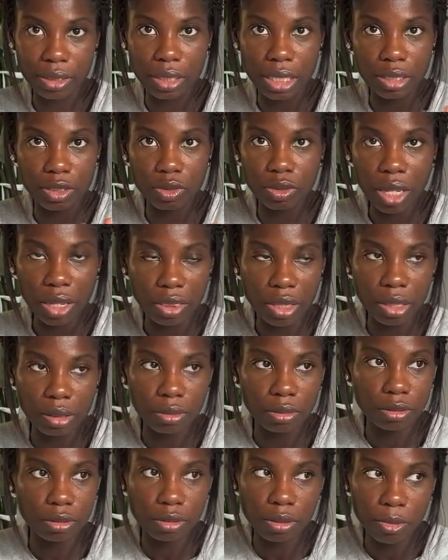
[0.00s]
It's
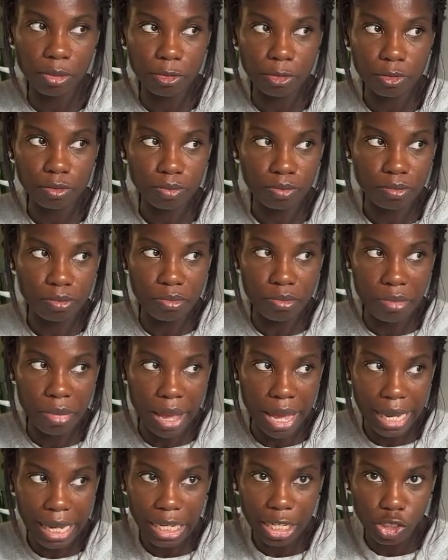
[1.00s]
nothing
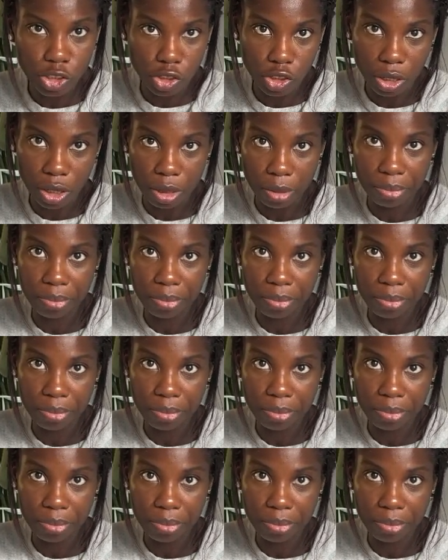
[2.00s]
major,